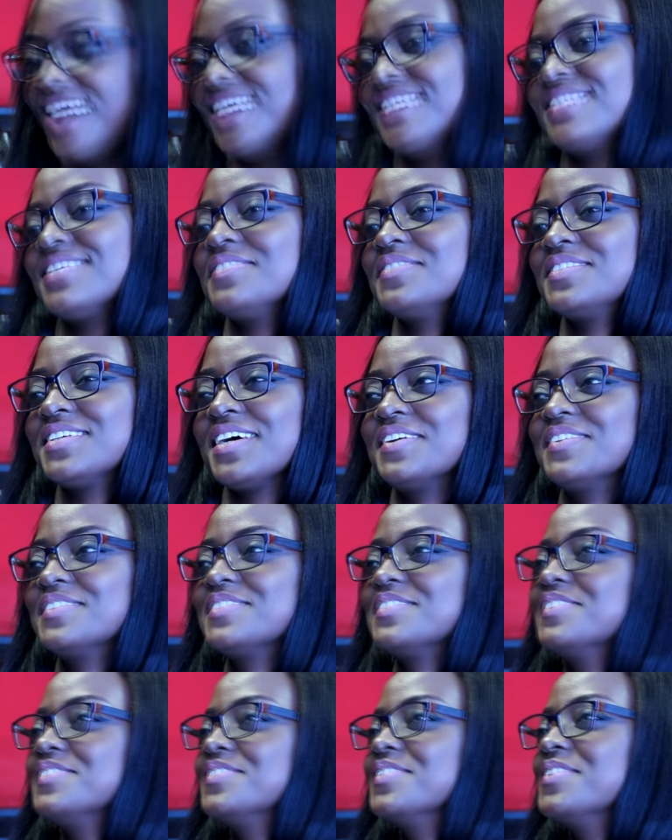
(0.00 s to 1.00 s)
I
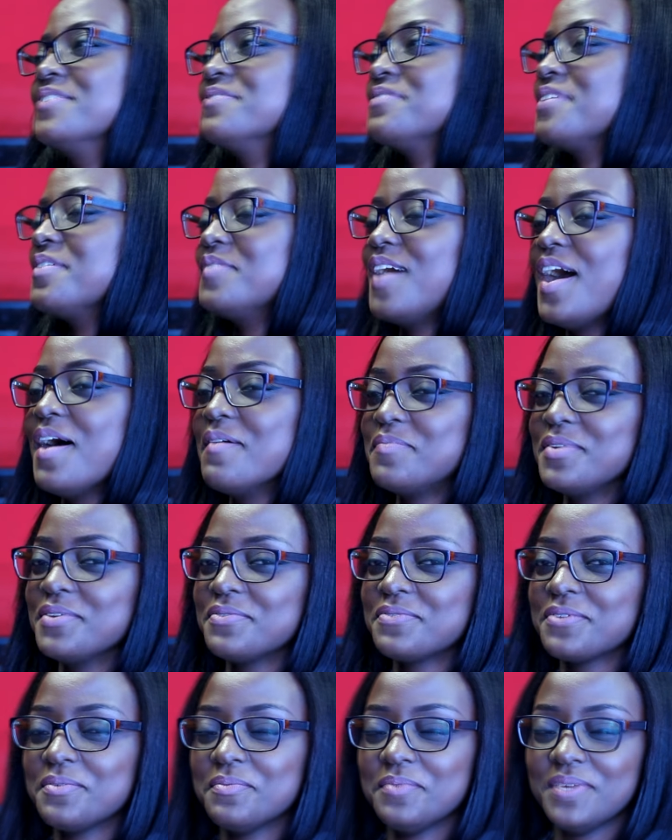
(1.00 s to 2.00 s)
sometimes don't know if I'm happy
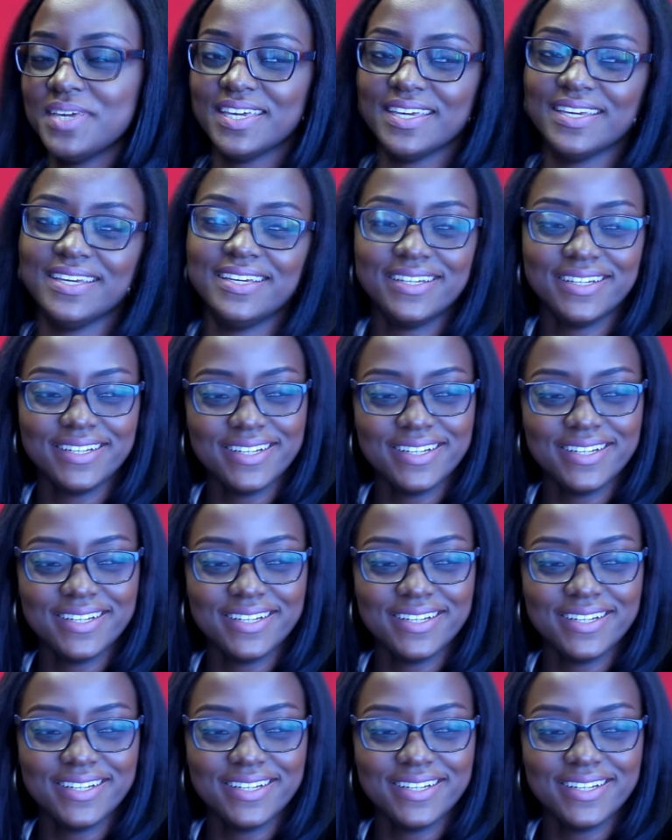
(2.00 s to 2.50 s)
for me.